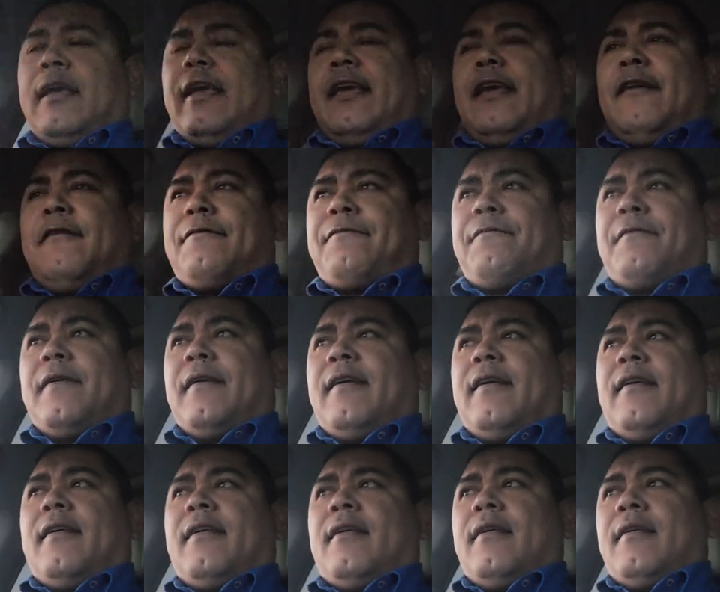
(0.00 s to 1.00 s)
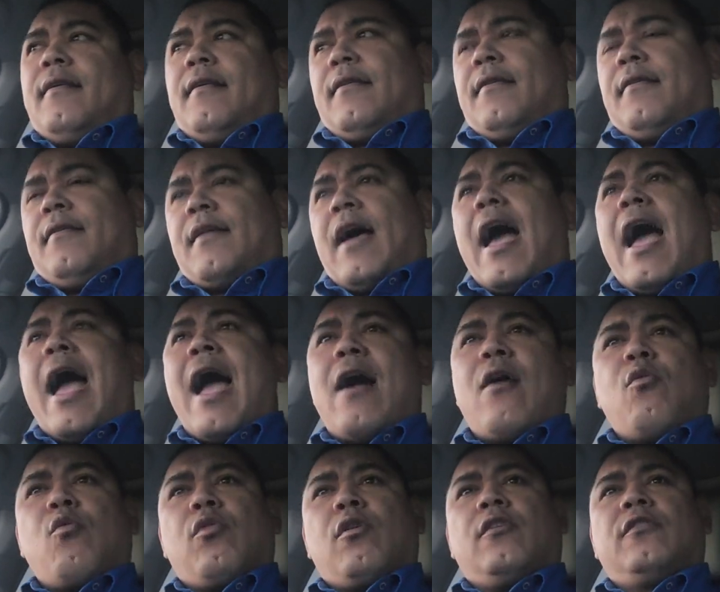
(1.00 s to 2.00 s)
if the
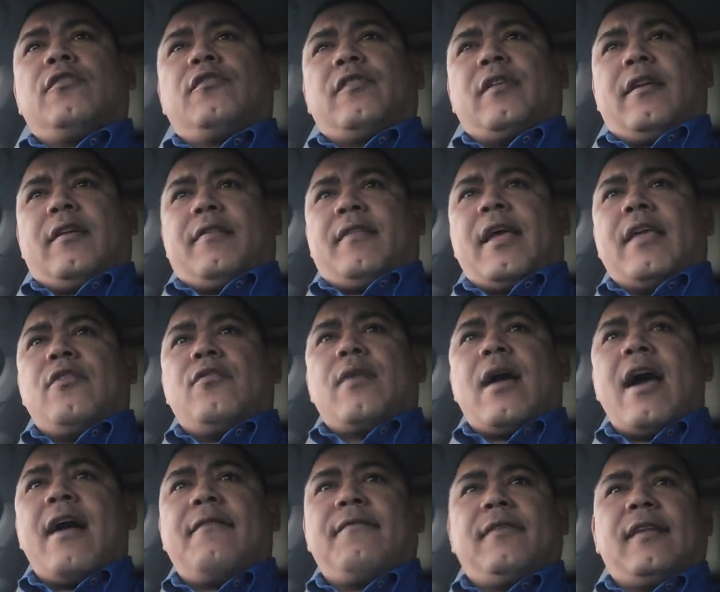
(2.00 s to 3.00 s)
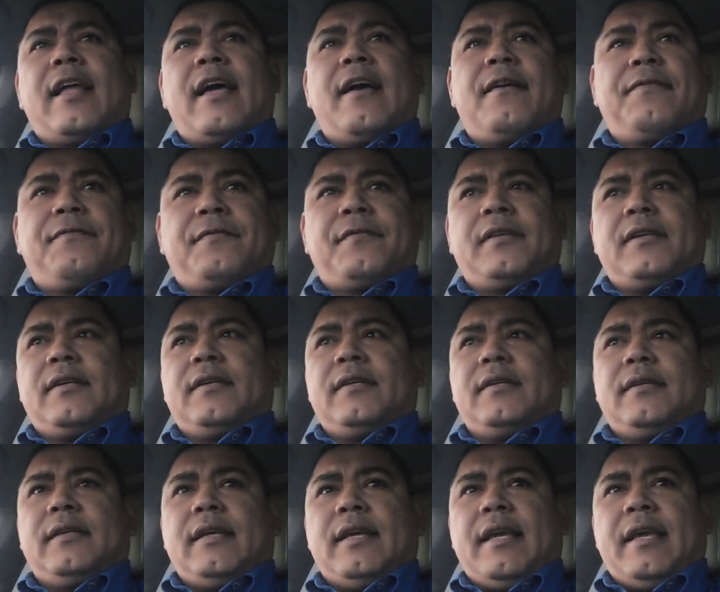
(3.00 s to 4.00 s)
hours that you have left
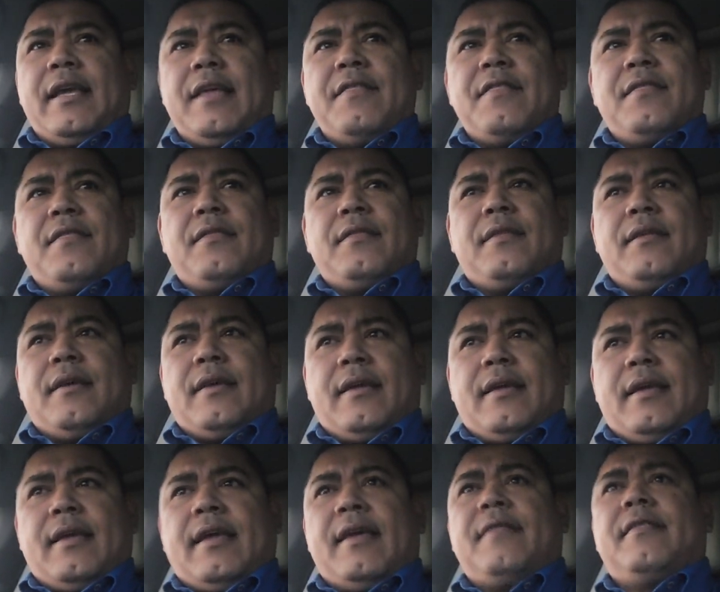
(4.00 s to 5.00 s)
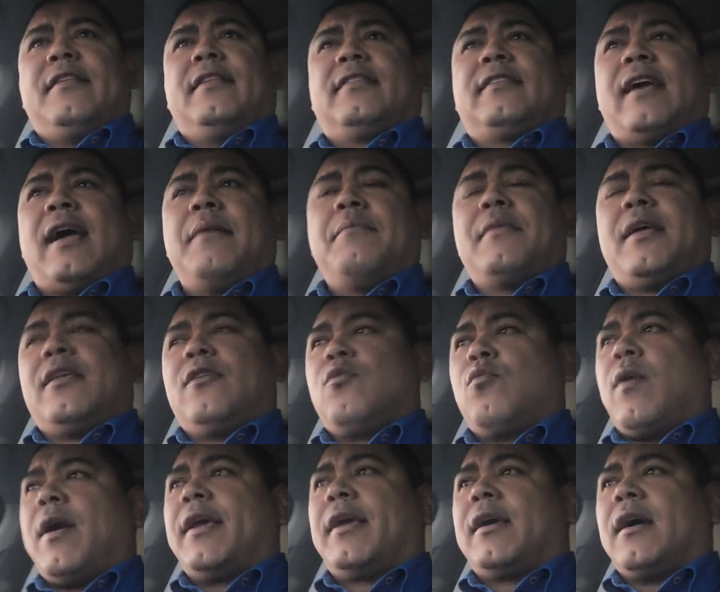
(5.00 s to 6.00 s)
in the time that you
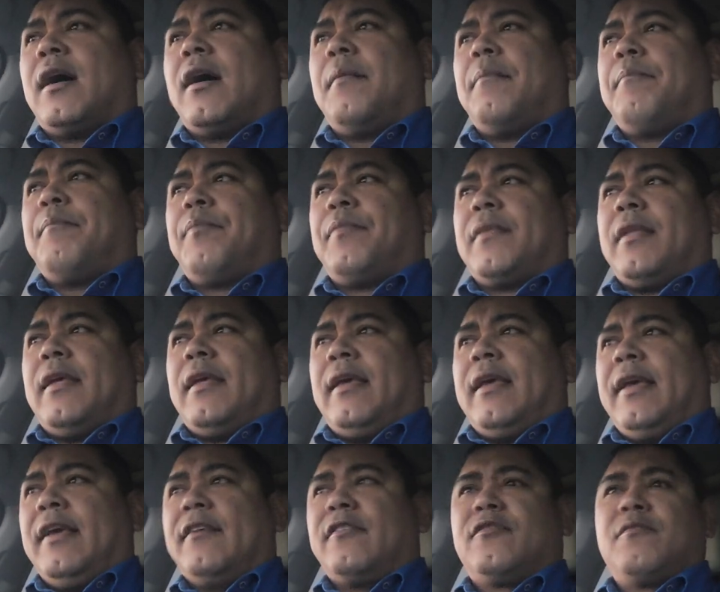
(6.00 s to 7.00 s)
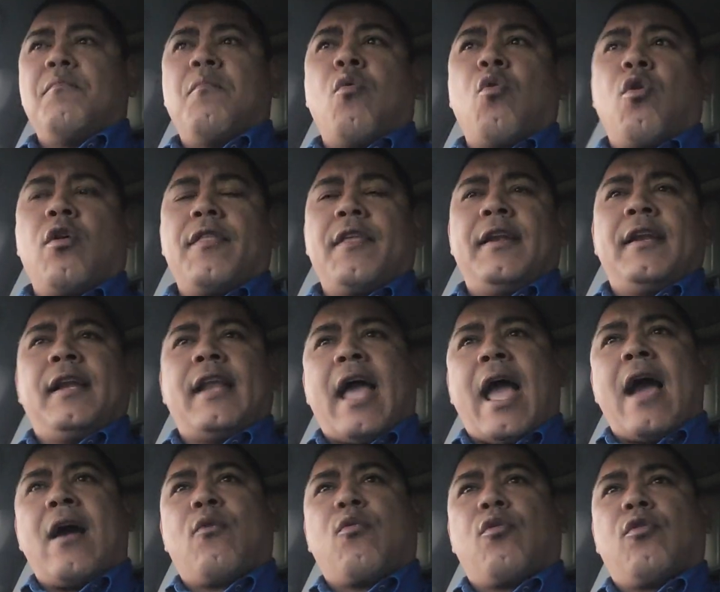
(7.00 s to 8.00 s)
wake up is more than an
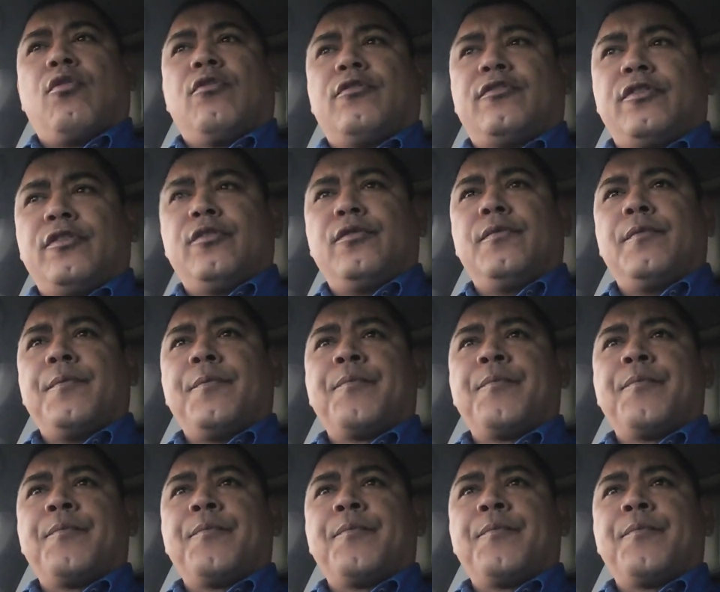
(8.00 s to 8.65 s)
hour or two,